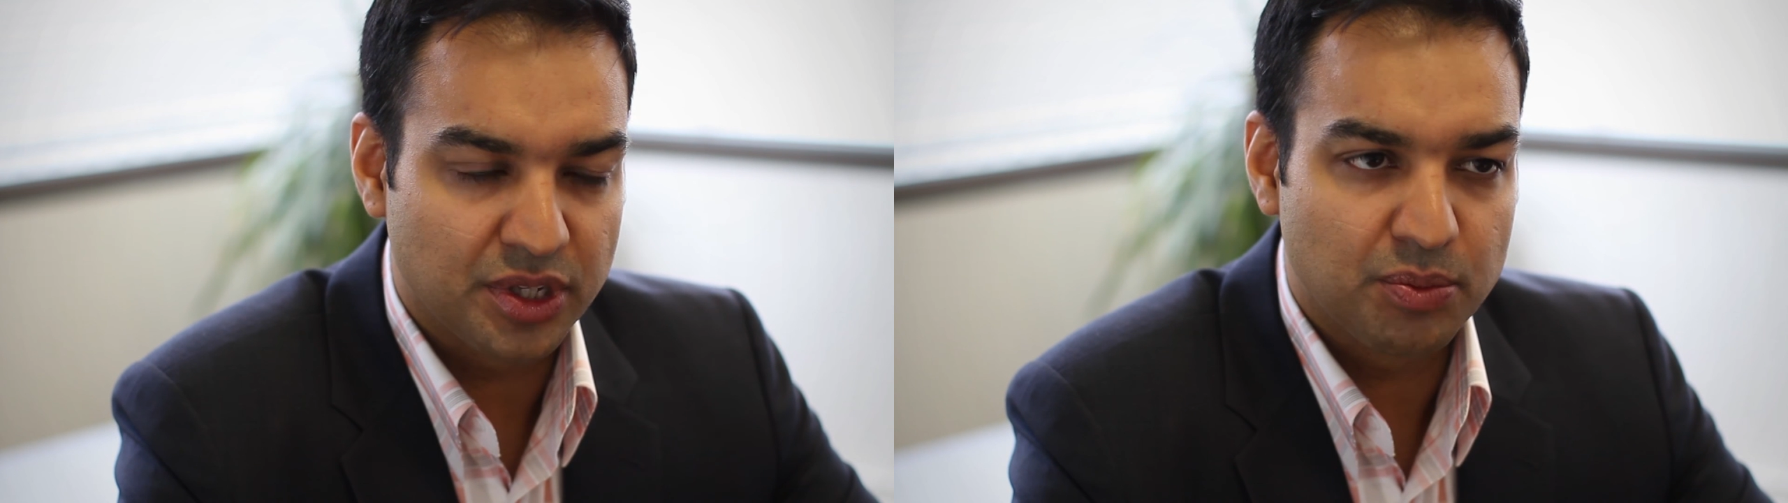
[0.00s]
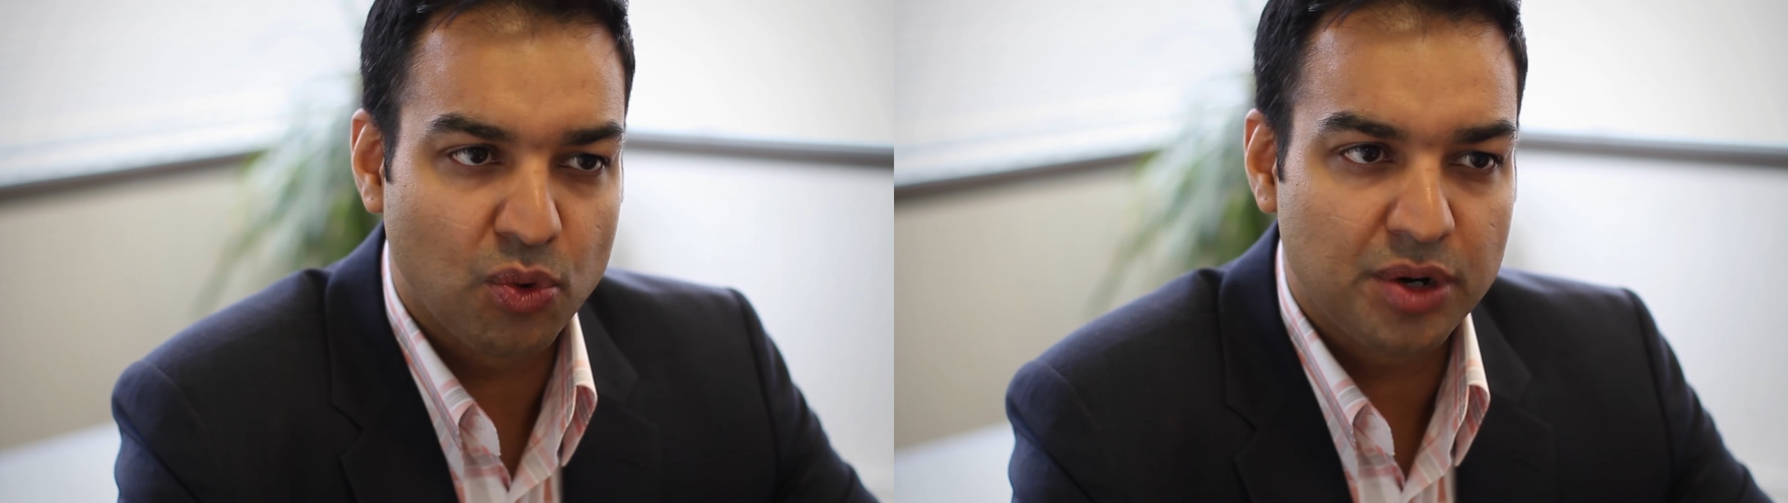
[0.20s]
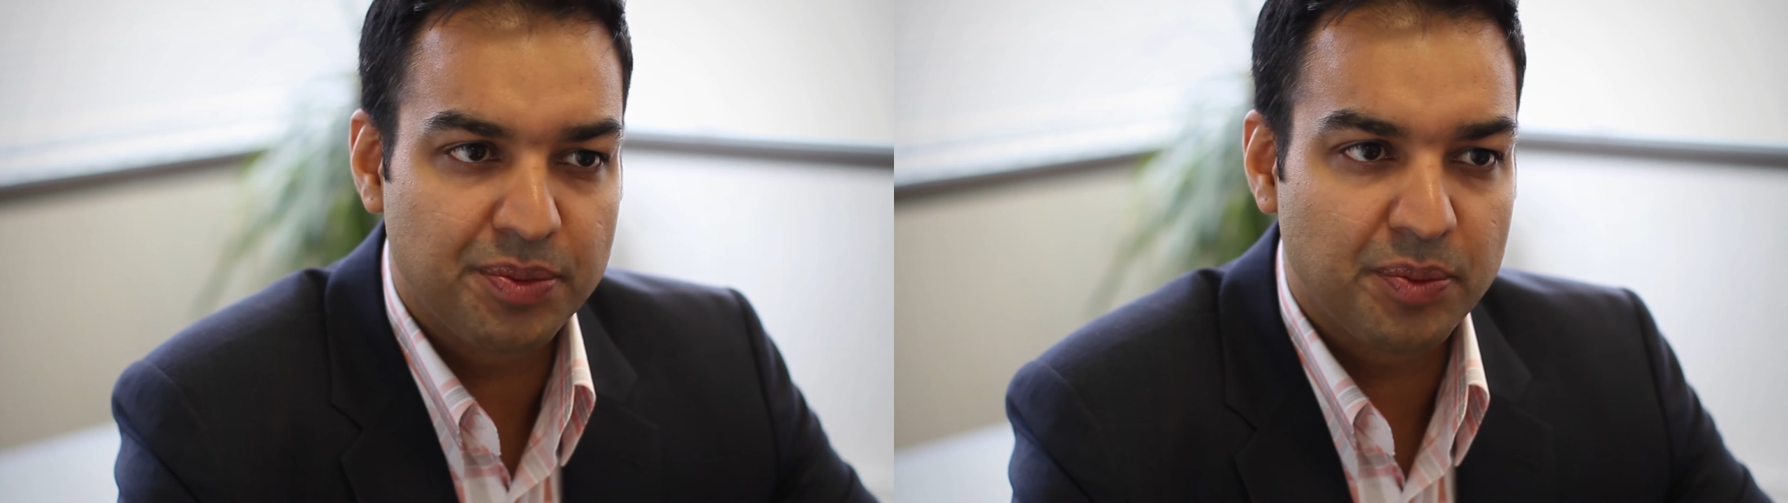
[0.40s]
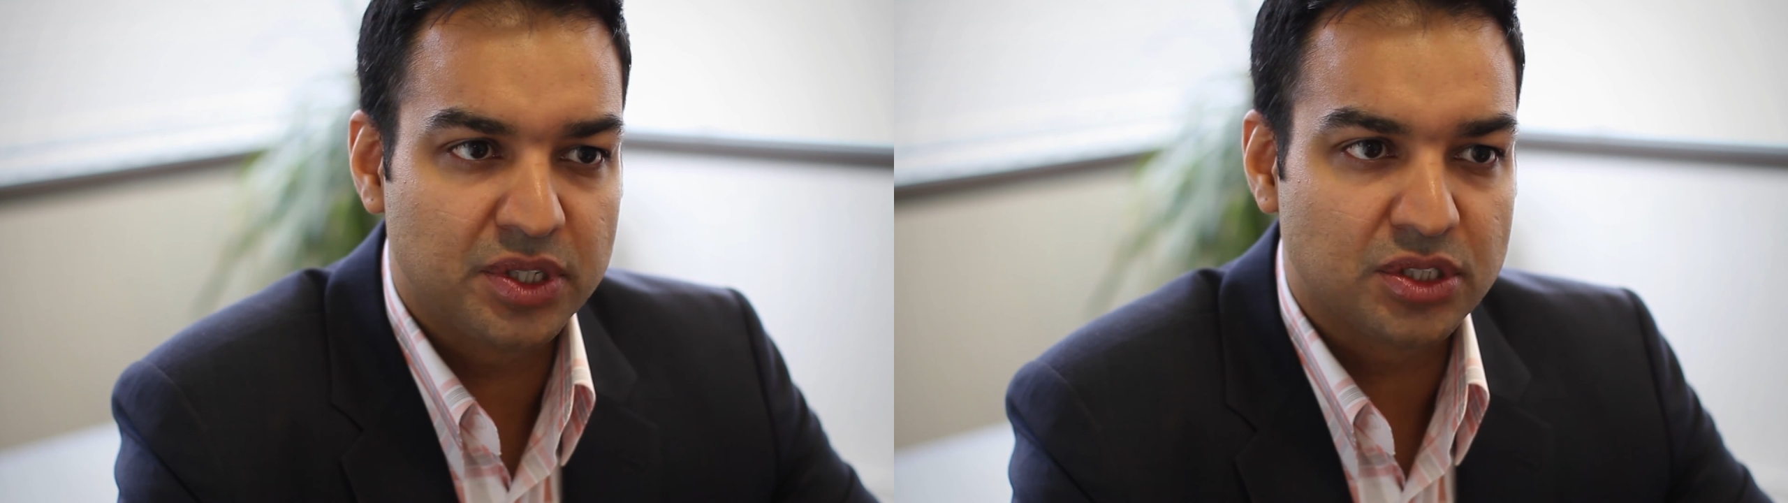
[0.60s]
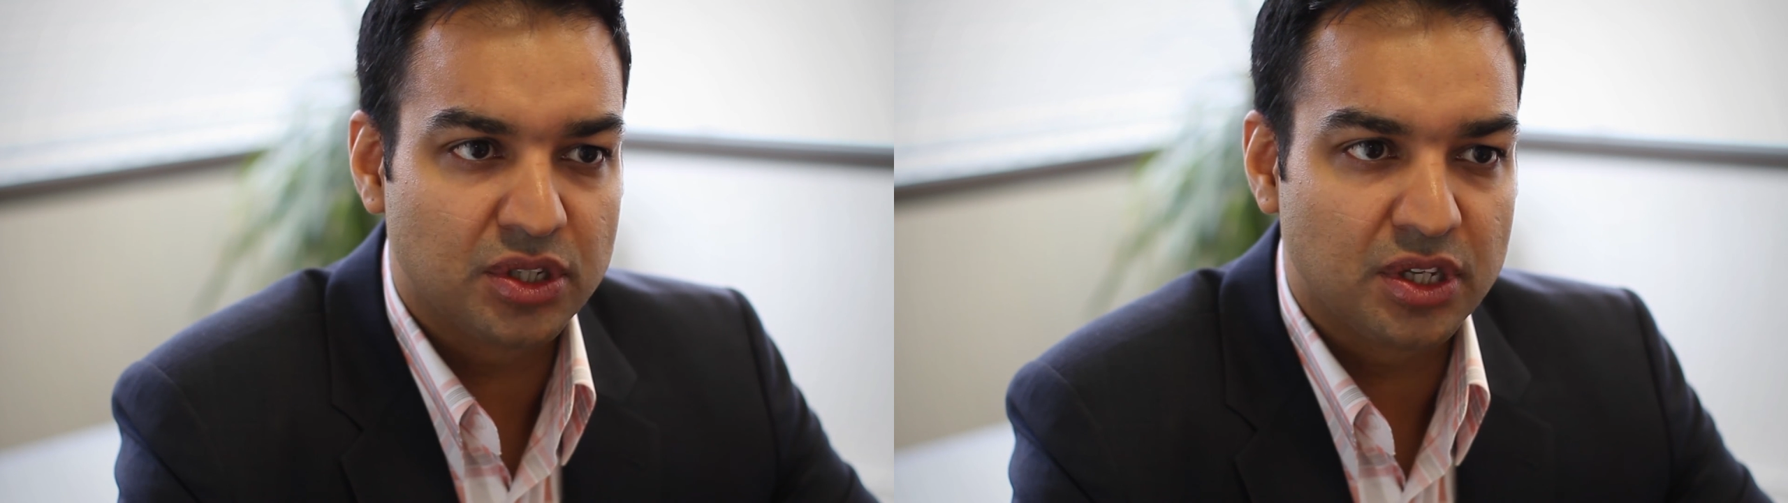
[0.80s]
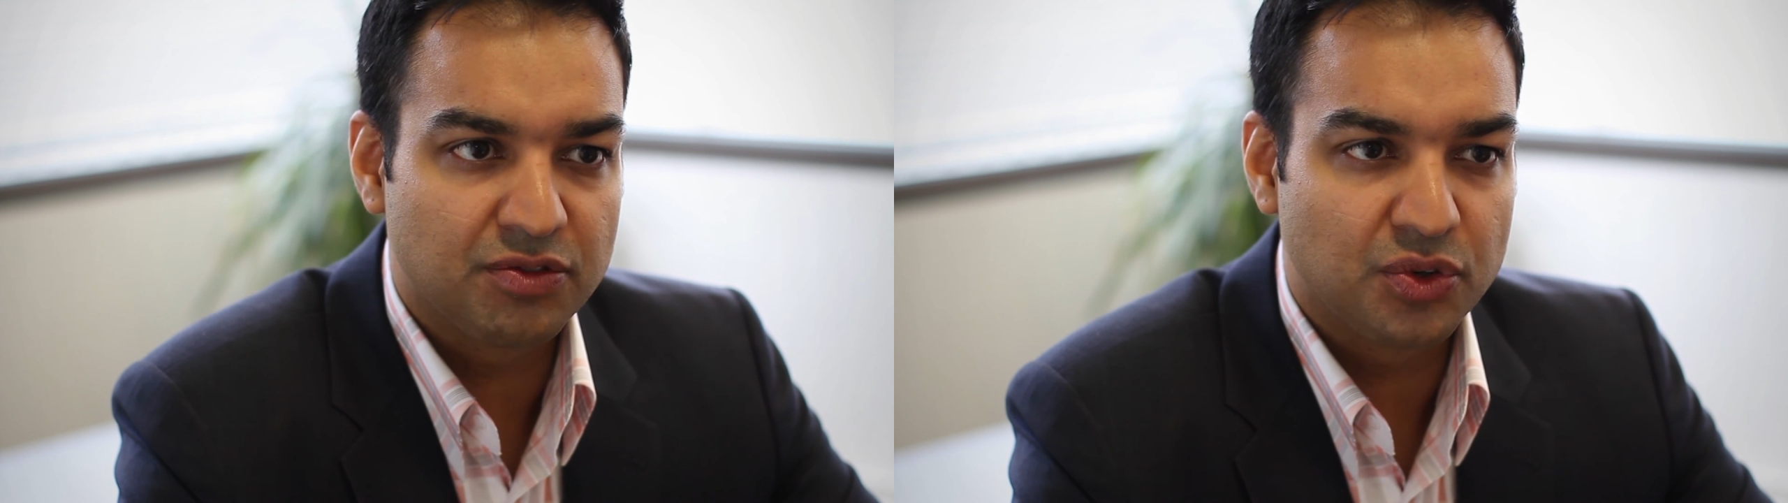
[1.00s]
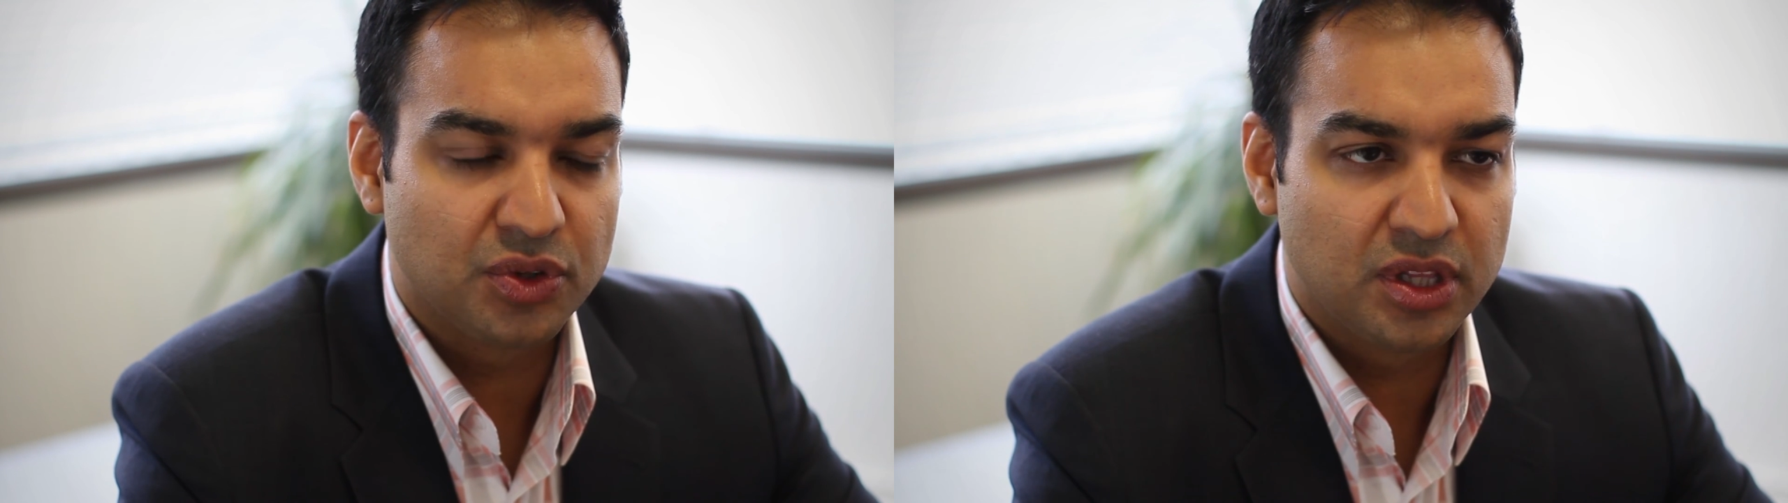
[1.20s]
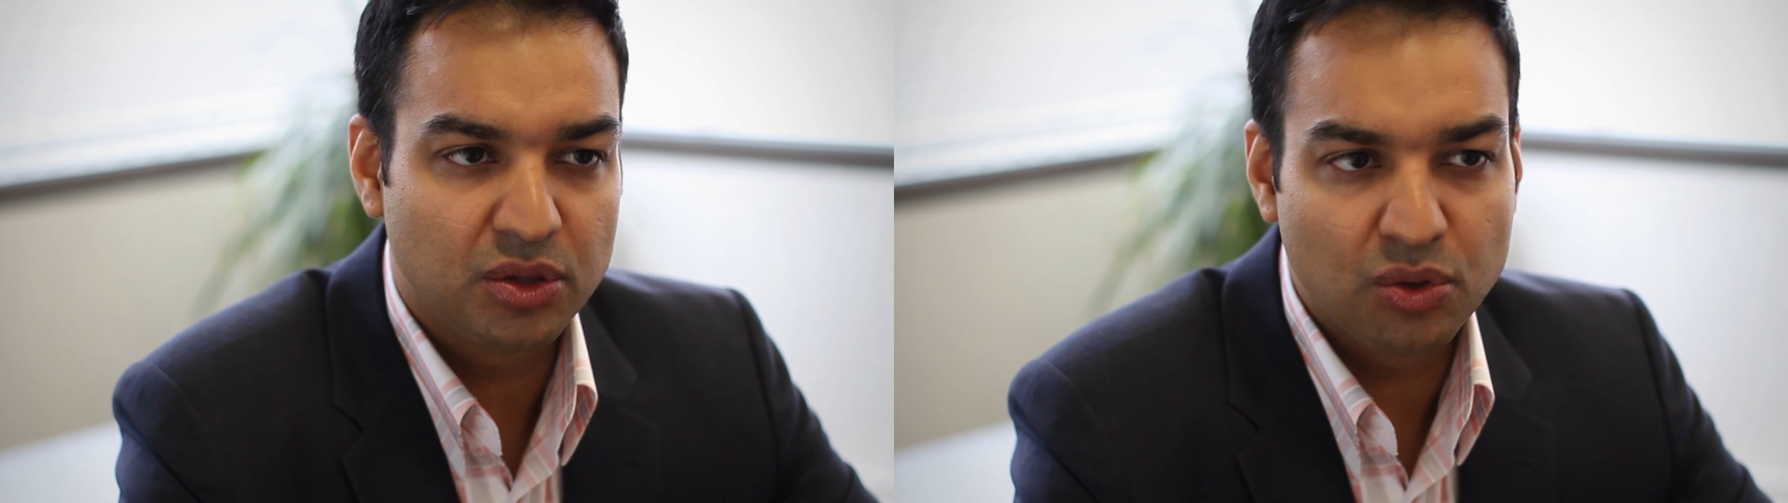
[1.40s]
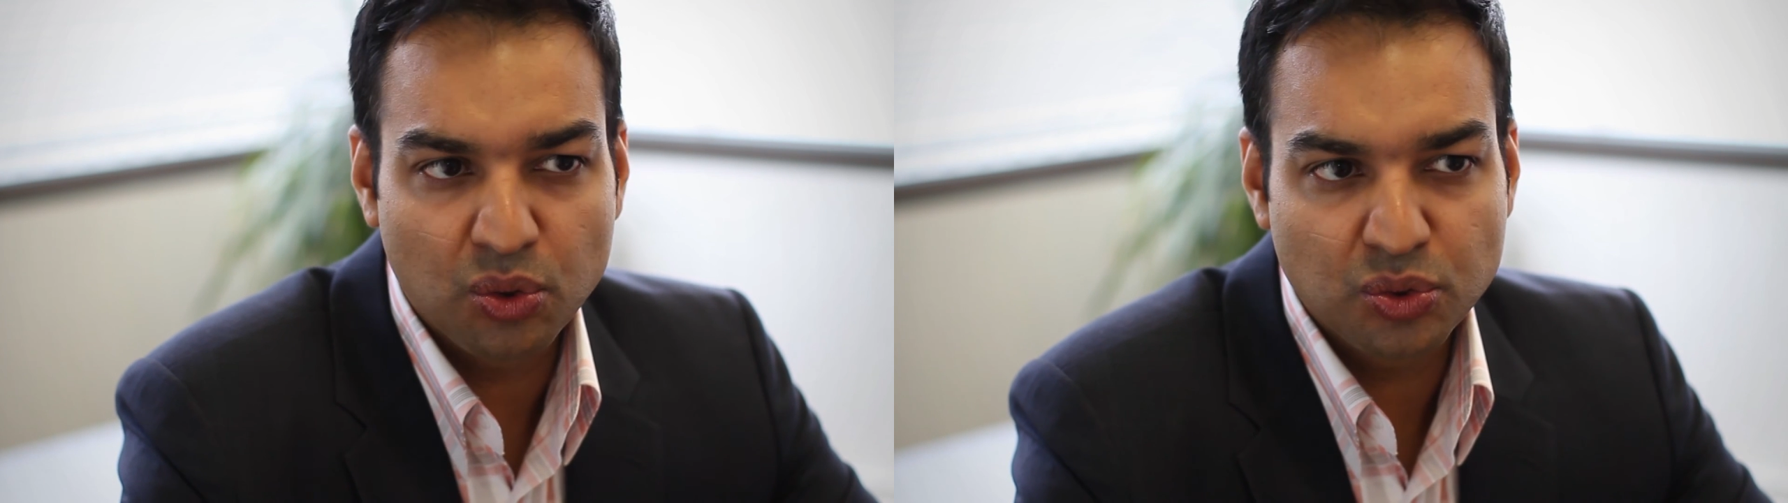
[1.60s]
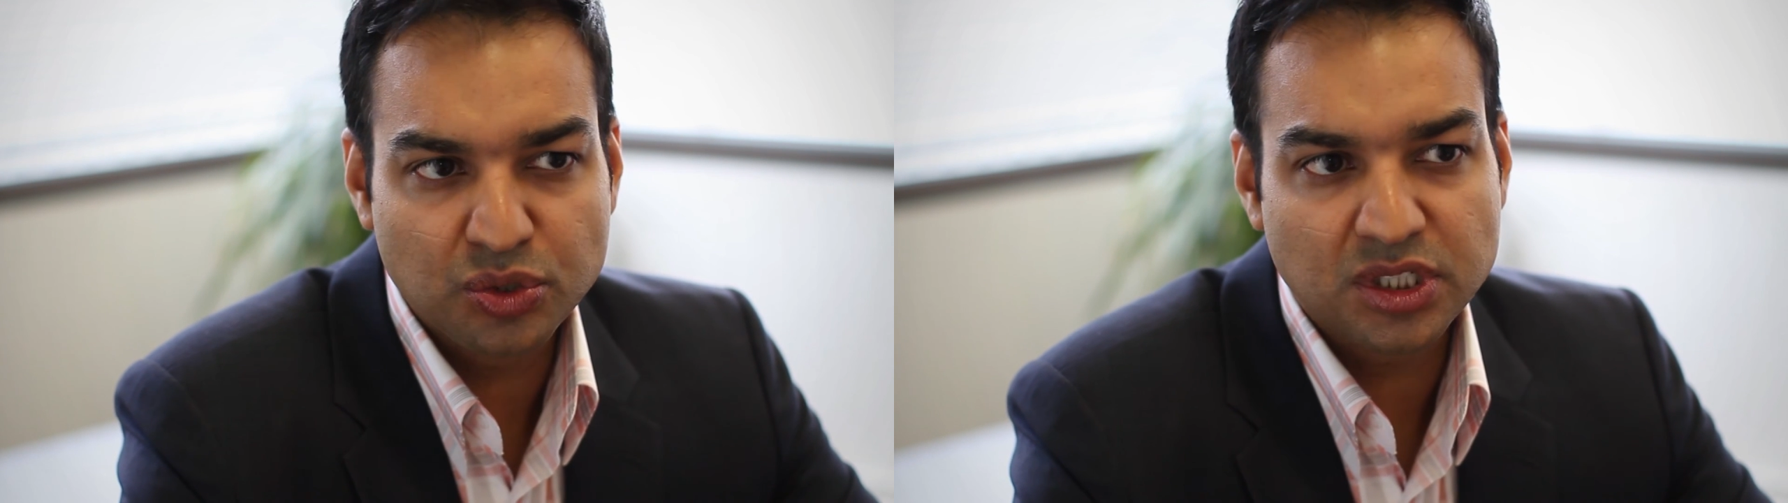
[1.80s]
The board member is looking for
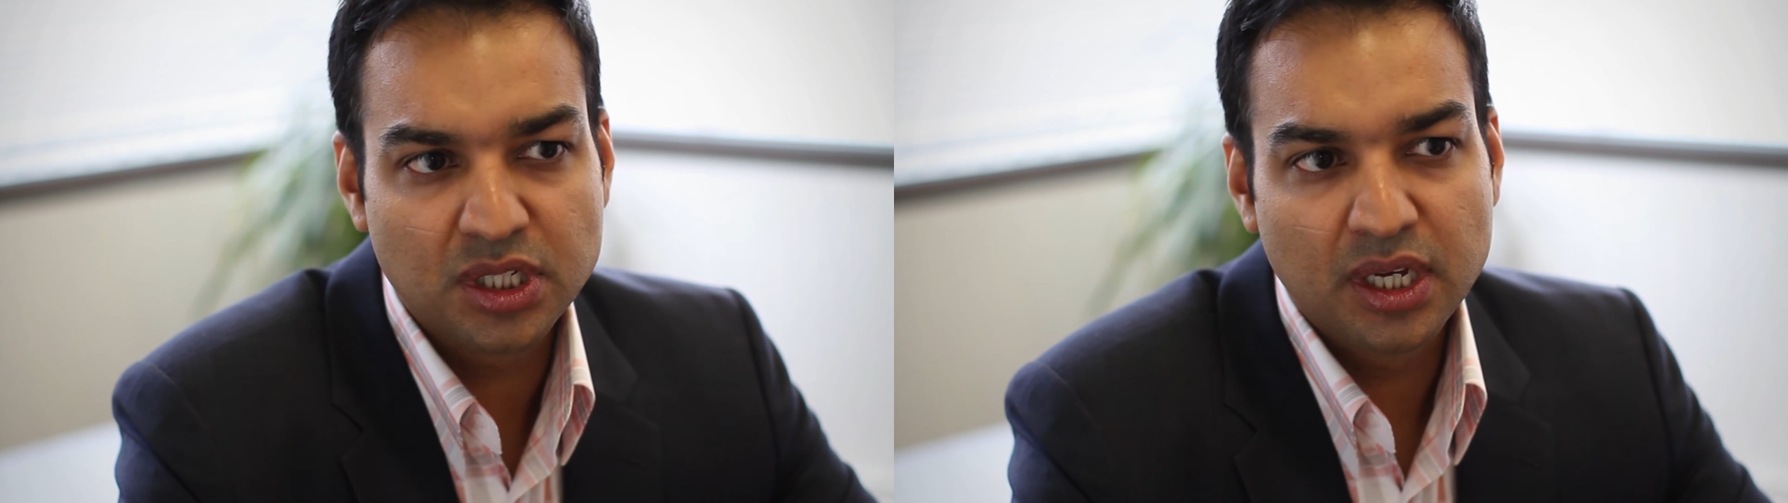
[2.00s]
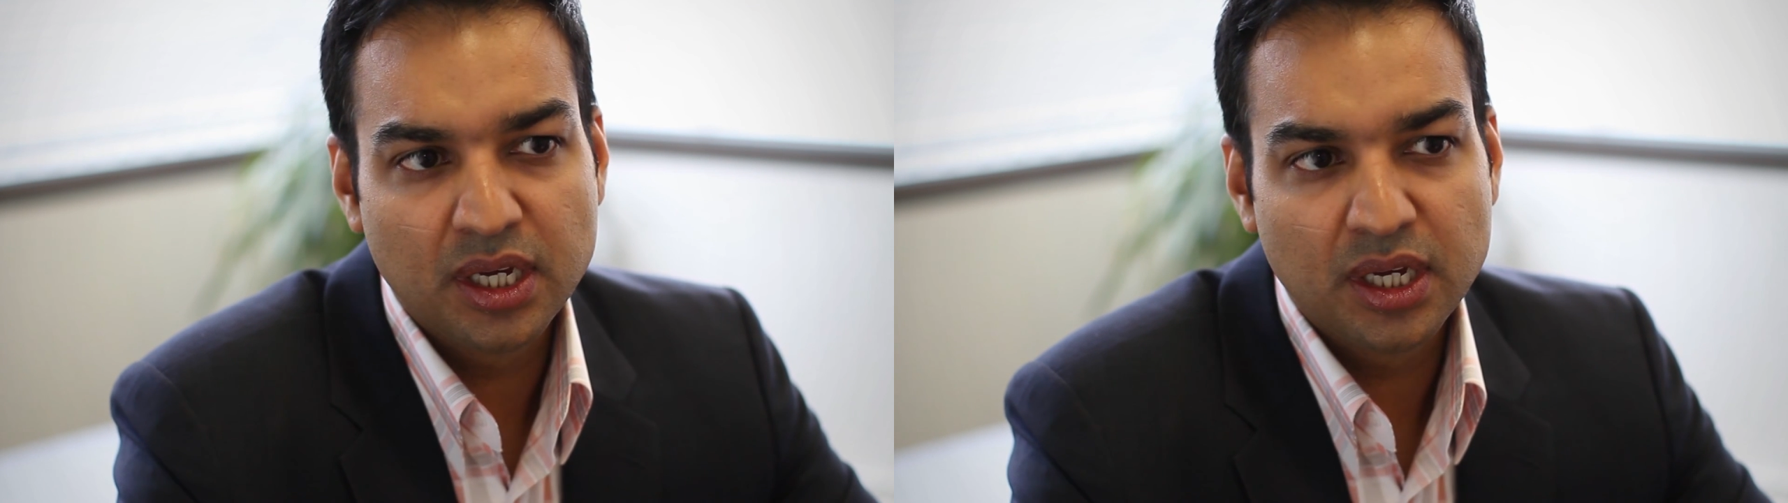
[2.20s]
those